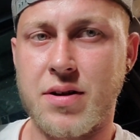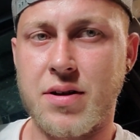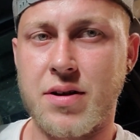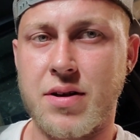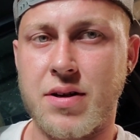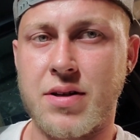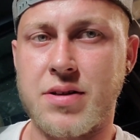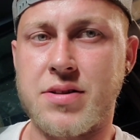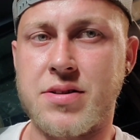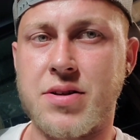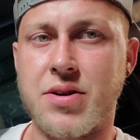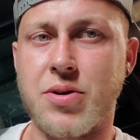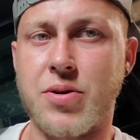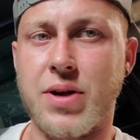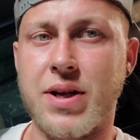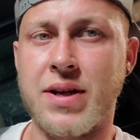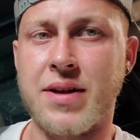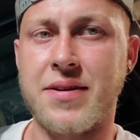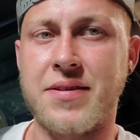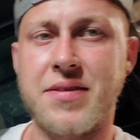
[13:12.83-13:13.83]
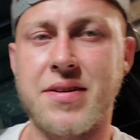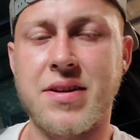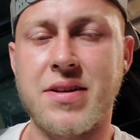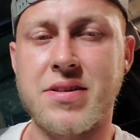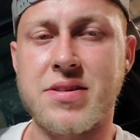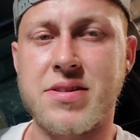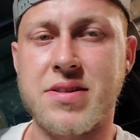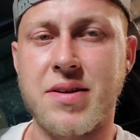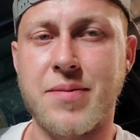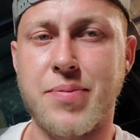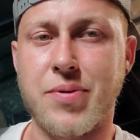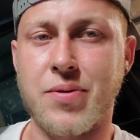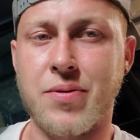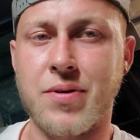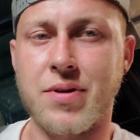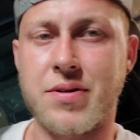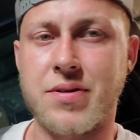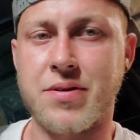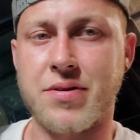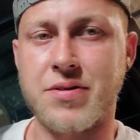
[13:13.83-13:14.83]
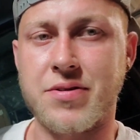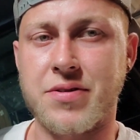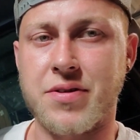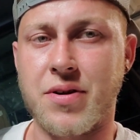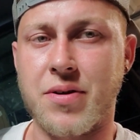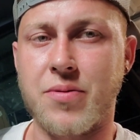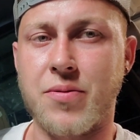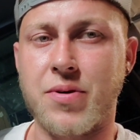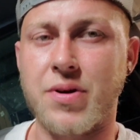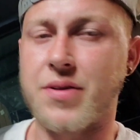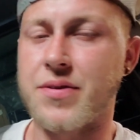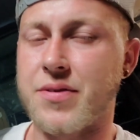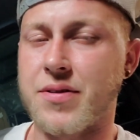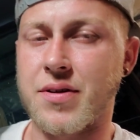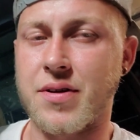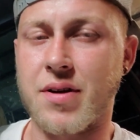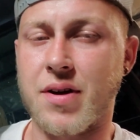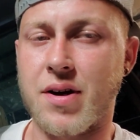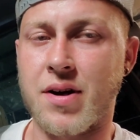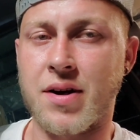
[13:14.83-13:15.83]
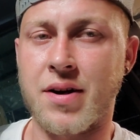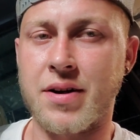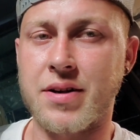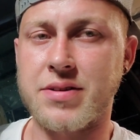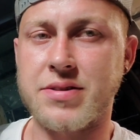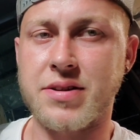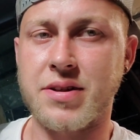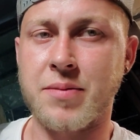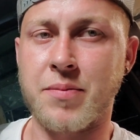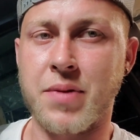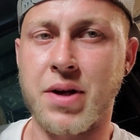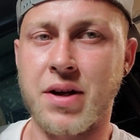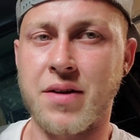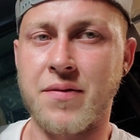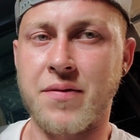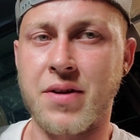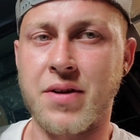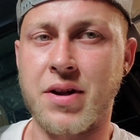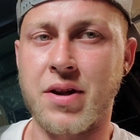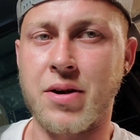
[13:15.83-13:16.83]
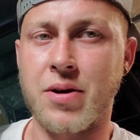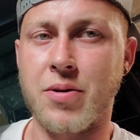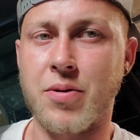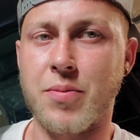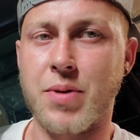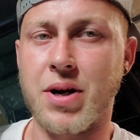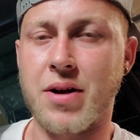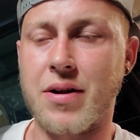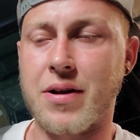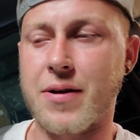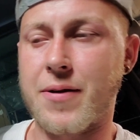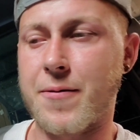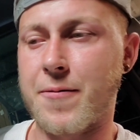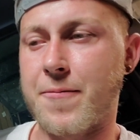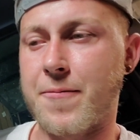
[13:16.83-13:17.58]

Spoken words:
it's so easy and simple that there's no reason to honestly make a video about it,